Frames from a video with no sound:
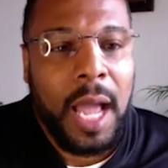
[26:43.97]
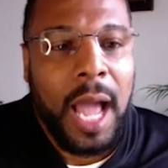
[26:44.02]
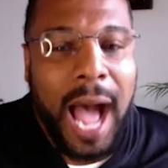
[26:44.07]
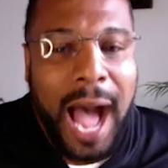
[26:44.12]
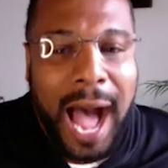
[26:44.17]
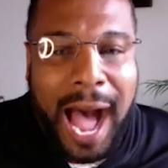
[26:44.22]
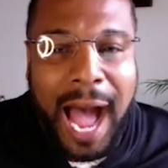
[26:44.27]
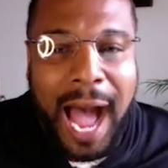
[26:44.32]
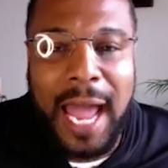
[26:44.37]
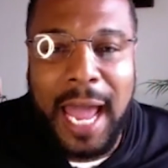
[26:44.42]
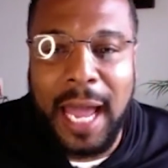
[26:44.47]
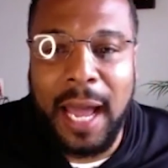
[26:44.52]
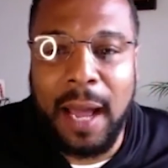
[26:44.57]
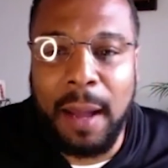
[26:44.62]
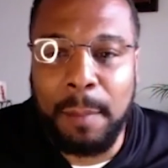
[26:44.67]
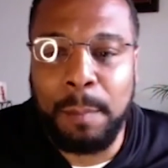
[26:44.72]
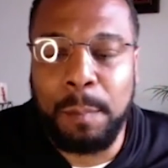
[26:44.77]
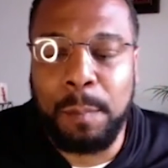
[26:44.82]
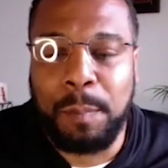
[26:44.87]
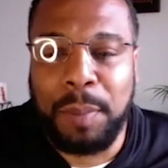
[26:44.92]
I
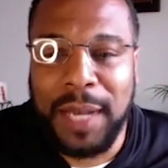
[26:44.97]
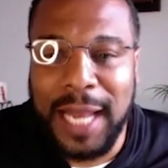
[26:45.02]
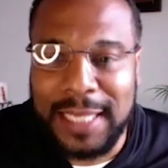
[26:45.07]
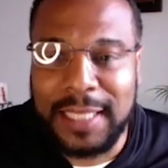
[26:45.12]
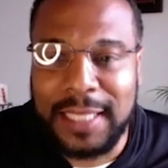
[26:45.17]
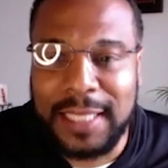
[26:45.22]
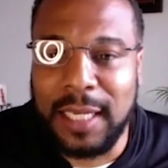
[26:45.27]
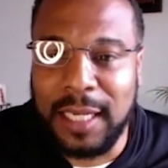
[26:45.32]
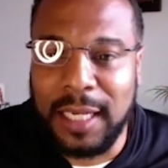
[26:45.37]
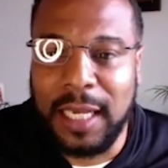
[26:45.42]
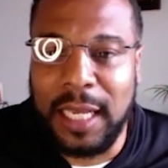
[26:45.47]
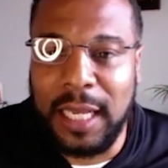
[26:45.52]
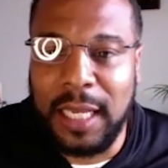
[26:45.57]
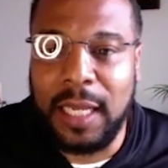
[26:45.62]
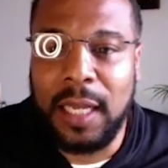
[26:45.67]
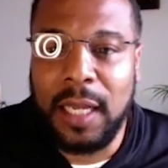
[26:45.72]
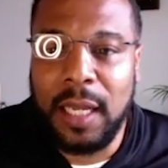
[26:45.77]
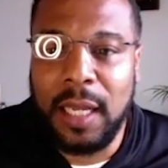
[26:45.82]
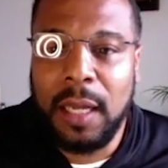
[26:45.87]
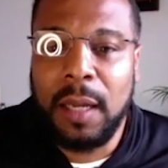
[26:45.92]
am
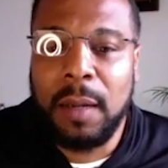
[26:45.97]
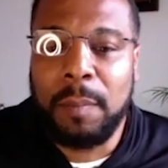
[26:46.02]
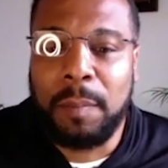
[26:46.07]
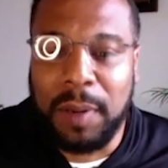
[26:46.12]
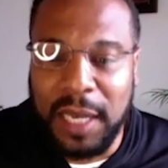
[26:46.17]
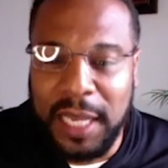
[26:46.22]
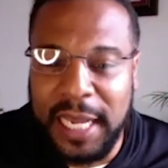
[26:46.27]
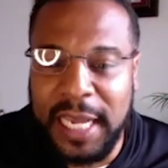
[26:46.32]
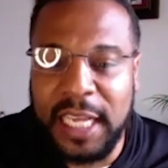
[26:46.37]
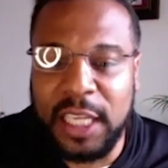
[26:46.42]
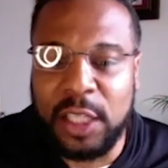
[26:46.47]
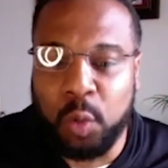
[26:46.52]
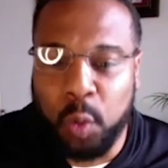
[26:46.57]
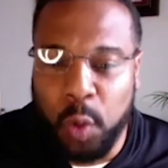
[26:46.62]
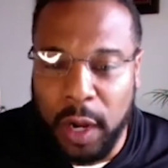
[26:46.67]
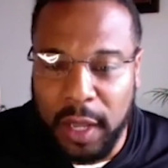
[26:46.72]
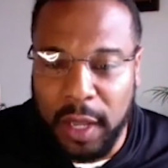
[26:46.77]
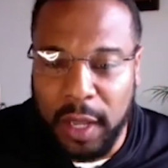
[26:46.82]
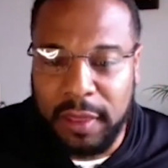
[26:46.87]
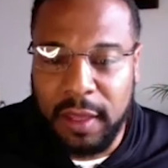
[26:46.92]
pleasantly pleased
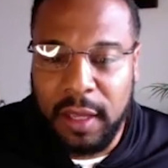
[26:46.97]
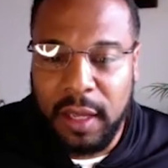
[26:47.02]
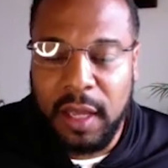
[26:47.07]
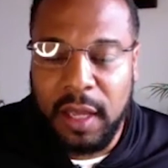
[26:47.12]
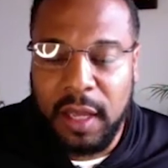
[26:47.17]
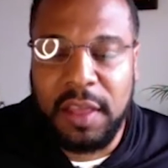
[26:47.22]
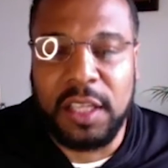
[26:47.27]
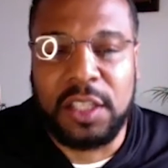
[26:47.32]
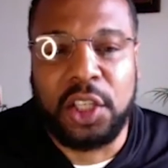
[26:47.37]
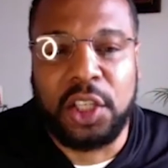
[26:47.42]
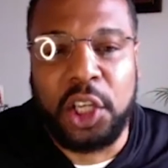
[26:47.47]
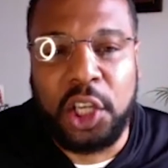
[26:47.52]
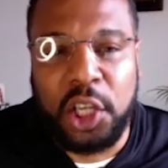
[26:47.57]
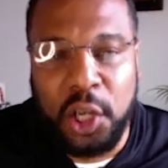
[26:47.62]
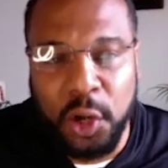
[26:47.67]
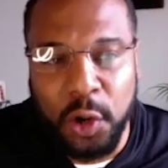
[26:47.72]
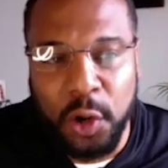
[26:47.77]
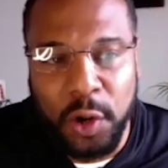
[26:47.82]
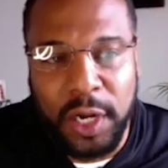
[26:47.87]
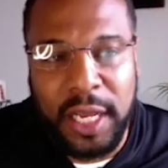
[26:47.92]
with the
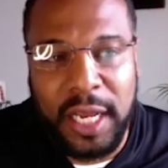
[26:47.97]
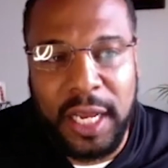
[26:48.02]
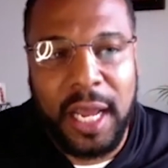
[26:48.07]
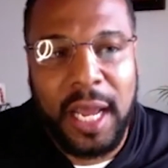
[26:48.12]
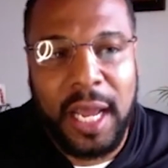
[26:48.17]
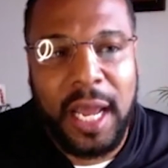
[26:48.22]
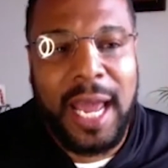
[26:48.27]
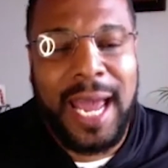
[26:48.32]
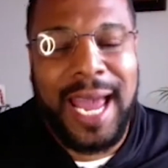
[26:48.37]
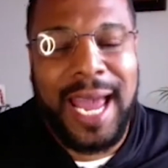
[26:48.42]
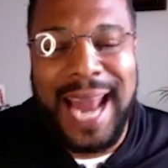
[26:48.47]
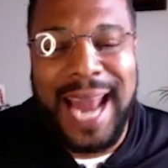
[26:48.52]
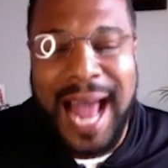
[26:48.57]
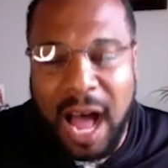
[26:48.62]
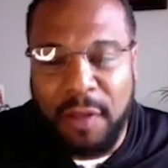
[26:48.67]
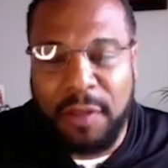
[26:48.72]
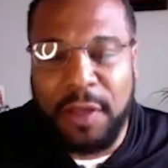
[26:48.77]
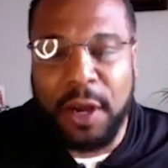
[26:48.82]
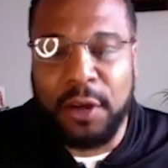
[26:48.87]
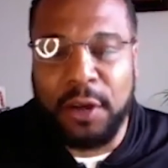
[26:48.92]
security and
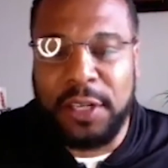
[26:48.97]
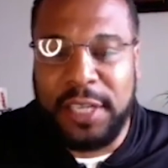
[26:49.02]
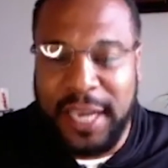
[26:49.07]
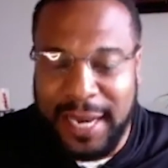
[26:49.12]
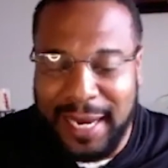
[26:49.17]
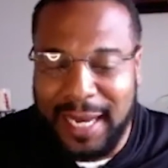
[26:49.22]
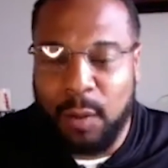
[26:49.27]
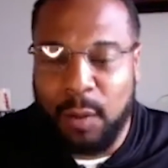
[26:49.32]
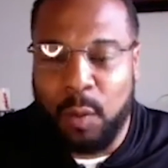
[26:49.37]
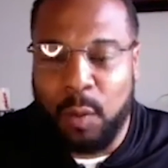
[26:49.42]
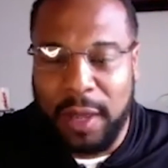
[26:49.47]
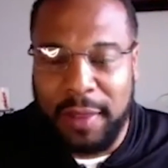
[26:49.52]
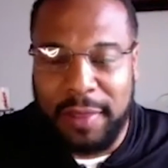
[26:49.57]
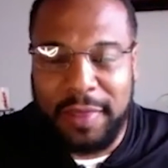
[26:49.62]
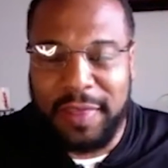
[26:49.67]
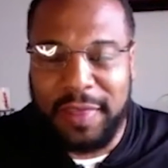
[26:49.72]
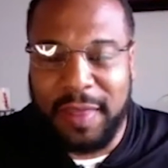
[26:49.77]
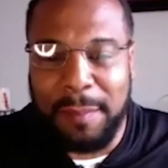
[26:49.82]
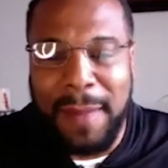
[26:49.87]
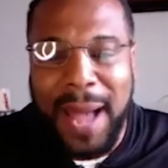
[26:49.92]
how they're dealing with
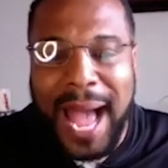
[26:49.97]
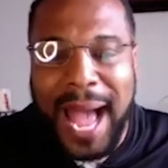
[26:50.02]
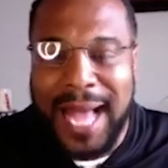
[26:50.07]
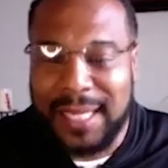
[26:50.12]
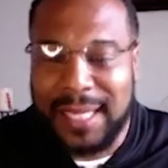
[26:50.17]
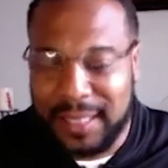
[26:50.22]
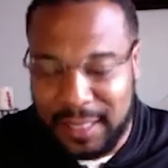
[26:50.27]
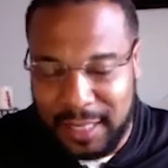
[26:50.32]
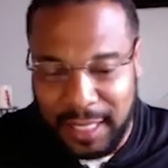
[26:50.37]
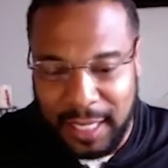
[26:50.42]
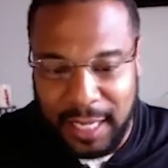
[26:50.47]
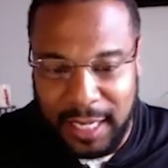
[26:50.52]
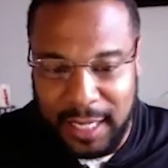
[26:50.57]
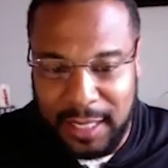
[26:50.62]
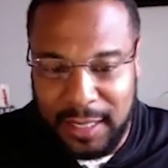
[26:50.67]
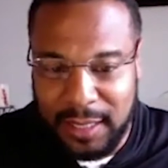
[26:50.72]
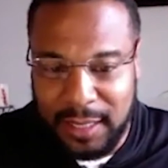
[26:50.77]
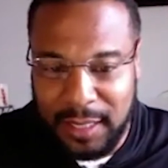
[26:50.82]
the mask things.